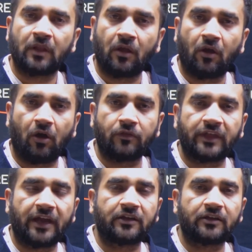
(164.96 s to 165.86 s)
on
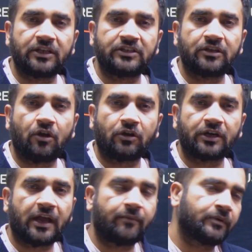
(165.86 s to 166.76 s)
that
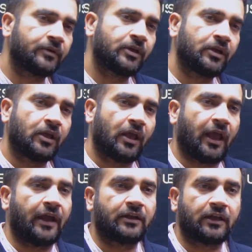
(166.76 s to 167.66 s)
DigiLocker app.
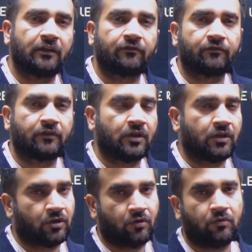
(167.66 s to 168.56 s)
And if,
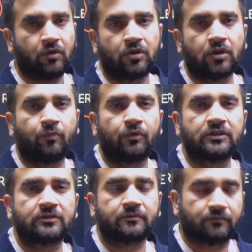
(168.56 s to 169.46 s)
the
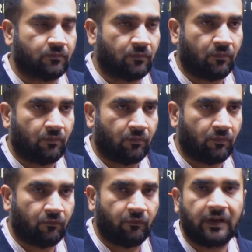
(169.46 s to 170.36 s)
police,
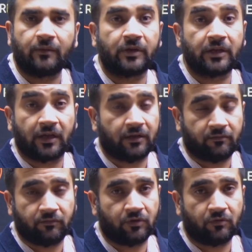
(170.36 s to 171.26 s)

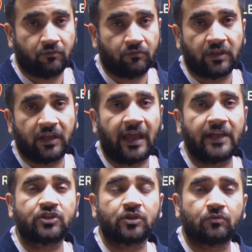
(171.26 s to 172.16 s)
they
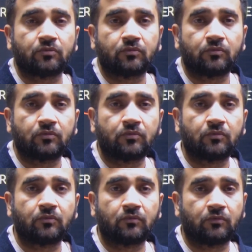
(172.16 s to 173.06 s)
catch you,
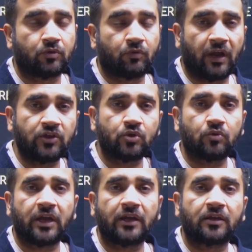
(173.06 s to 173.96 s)
you can show
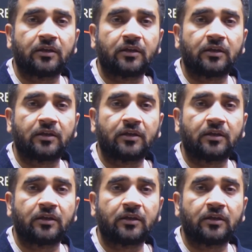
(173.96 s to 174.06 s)
that.